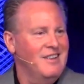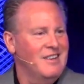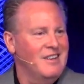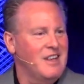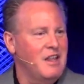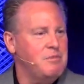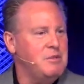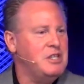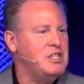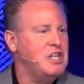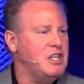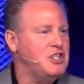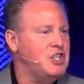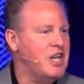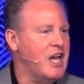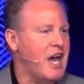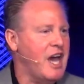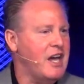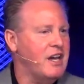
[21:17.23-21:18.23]
Let me teach
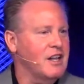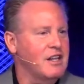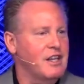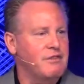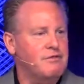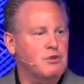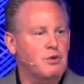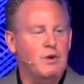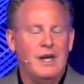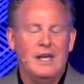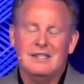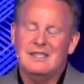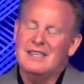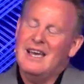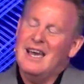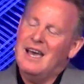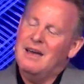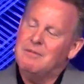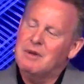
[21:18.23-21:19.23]
you how to lift weights.
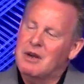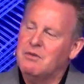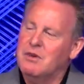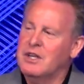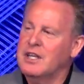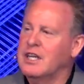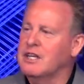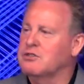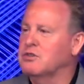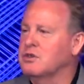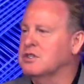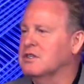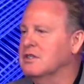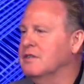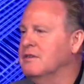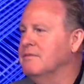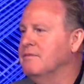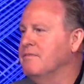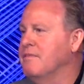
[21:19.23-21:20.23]
No, I'm not really
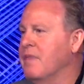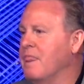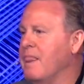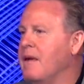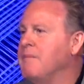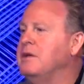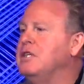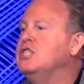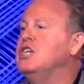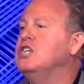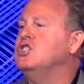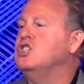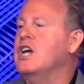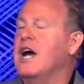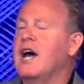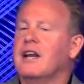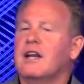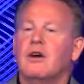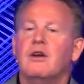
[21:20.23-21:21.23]
interested. Let me teach you
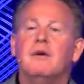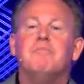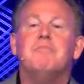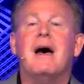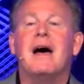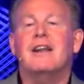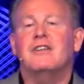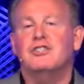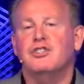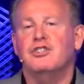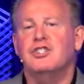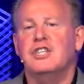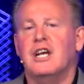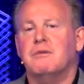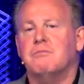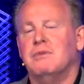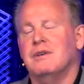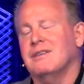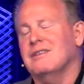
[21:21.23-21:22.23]
how to balance your
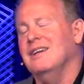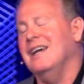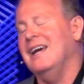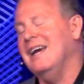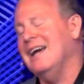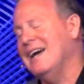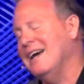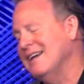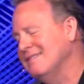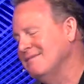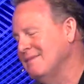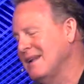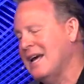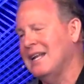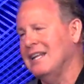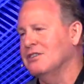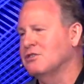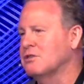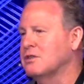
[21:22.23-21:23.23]
checkbook. No, I'm
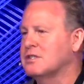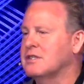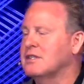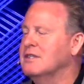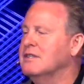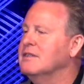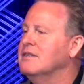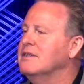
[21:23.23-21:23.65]
not interested.